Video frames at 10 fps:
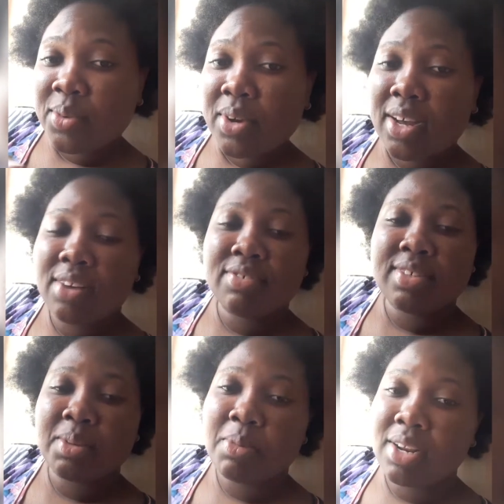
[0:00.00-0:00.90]
we have
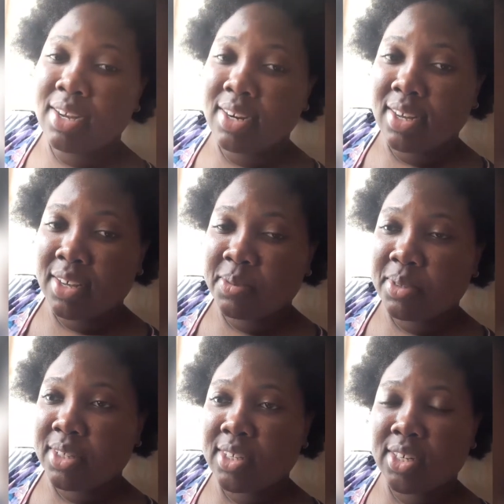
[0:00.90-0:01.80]
similar
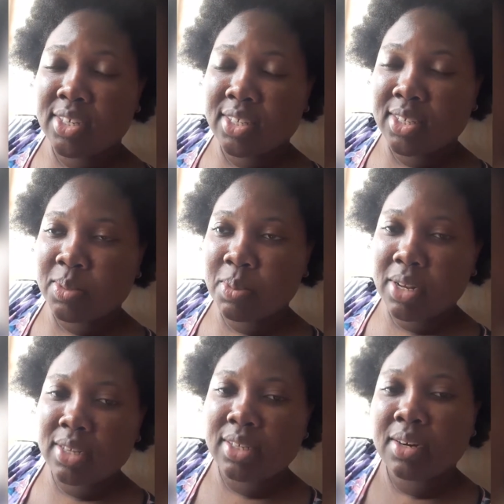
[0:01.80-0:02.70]
names. Hers is
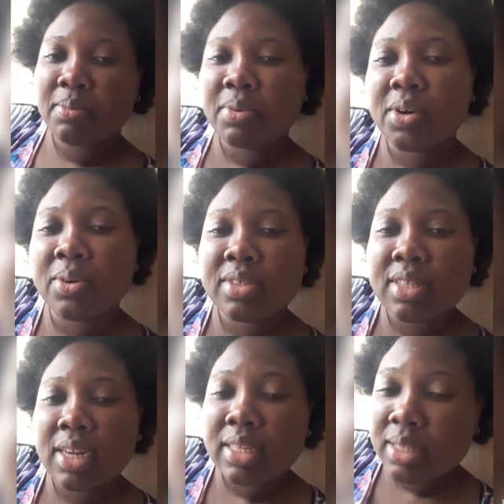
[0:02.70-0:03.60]
spelled and pronounced
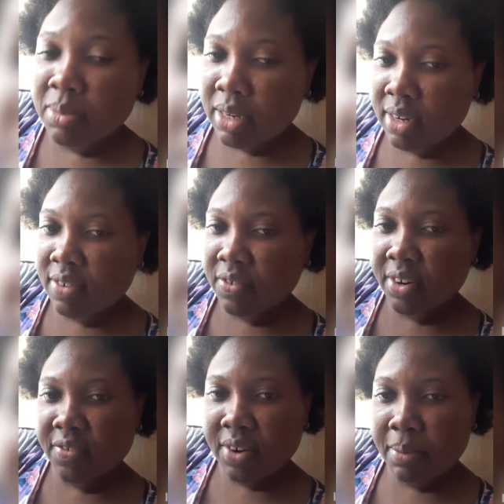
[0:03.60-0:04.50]
a little bit
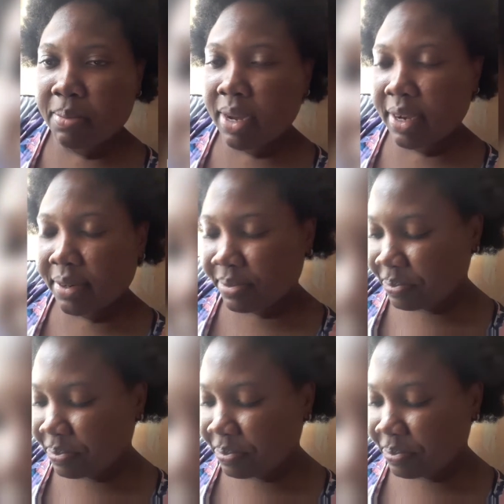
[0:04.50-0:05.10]
different from mine.